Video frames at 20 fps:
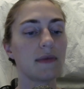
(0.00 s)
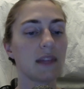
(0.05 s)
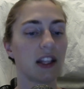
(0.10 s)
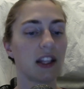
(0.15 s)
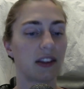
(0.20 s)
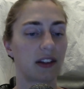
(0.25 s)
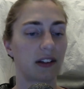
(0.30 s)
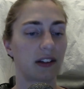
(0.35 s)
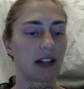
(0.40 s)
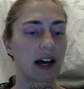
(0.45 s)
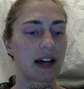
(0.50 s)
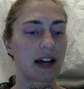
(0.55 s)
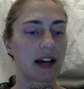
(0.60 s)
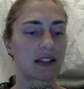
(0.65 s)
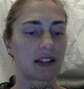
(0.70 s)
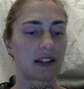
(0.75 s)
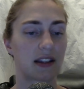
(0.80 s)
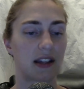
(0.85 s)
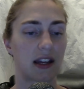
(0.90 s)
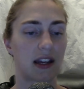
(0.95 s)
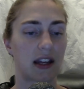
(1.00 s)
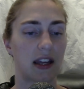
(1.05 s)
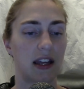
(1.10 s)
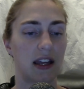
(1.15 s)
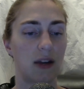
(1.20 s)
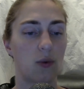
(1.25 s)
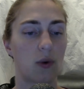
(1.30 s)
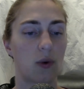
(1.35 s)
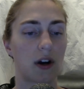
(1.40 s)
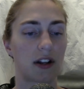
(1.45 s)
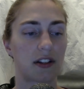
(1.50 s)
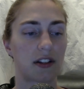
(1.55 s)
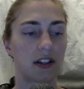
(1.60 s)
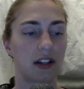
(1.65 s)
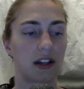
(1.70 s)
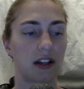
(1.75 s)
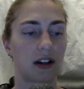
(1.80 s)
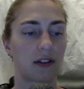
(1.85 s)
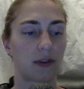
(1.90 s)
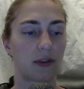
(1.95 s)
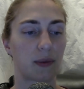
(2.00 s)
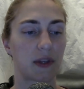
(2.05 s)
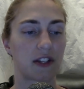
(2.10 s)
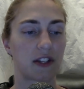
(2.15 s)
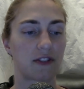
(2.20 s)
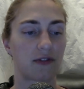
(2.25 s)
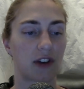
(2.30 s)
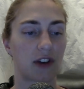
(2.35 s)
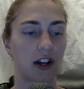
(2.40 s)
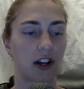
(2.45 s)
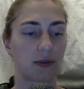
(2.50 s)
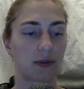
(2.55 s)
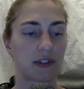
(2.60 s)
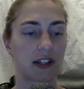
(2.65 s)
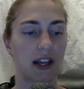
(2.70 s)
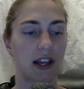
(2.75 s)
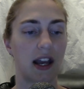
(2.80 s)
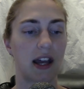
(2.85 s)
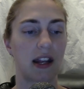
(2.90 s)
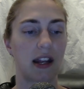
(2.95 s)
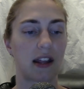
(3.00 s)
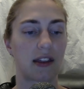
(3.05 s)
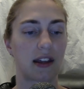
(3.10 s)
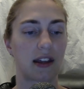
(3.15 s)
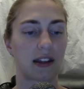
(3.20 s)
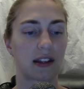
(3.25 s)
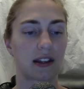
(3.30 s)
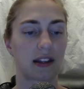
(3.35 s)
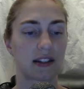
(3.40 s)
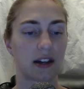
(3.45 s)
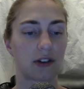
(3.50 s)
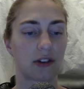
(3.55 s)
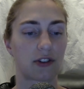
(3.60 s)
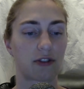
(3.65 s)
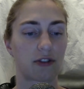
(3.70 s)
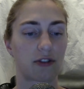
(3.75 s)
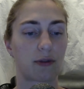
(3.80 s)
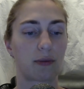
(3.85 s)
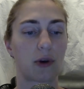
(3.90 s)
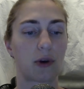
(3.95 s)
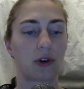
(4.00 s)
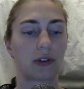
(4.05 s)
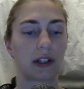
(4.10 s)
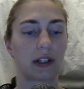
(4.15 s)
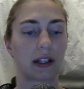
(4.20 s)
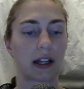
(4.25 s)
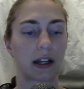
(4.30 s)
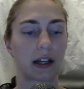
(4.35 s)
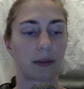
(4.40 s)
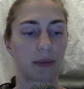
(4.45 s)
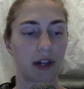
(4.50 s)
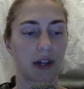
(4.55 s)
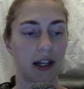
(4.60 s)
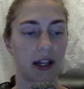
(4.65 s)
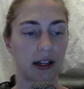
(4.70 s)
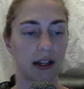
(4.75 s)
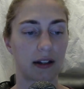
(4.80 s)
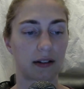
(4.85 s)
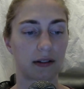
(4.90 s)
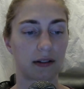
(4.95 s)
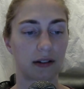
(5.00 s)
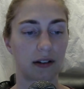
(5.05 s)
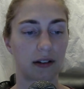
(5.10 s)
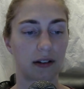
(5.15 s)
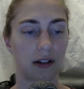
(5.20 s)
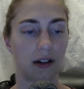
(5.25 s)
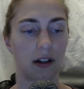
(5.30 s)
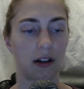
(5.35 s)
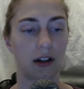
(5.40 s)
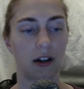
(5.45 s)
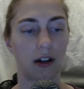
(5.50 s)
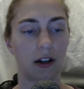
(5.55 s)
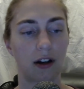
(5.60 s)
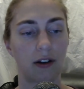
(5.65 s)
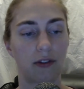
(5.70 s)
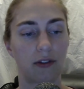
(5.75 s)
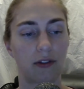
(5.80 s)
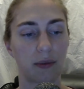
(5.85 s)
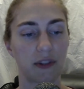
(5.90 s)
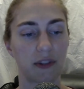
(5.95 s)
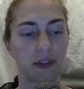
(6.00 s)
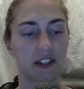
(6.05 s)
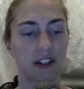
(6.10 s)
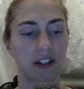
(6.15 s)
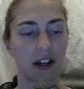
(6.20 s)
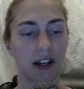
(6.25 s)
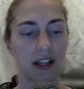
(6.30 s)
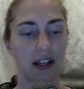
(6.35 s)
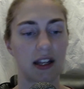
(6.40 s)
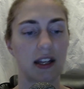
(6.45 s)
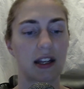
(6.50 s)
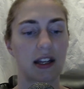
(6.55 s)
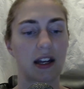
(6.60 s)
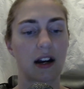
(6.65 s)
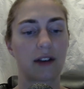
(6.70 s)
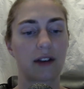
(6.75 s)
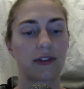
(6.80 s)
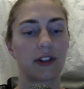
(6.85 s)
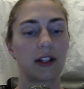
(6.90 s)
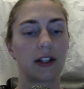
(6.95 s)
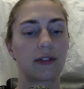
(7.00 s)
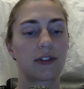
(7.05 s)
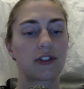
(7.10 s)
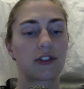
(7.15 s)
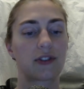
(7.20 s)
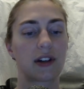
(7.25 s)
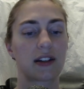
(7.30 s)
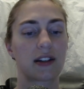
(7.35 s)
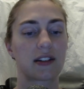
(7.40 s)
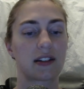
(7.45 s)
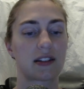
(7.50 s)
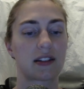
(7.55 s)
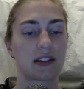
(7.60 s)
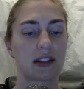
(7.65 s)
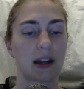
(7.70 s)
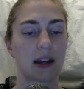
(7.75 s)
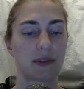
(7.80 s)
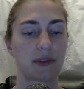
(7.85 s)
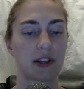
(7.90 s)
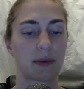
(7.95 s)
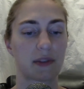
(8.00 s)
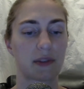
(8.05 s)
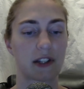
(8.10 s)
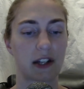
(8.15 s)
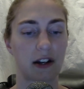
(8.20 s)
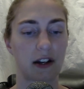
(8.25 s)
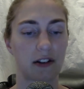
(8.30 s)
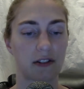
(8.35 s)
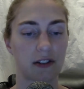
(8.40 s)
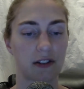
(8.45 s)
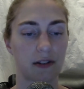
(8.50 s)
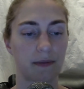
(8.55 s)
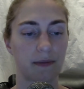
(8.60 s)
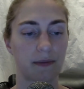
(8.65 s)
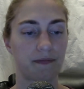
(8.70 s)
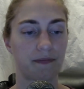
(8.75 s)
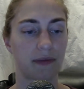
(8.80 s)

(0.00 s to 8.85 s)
The last thing he wanted to hear from his friend was anything that sounded remotely like pity. From the study, he carefully retraced his steps upstairs.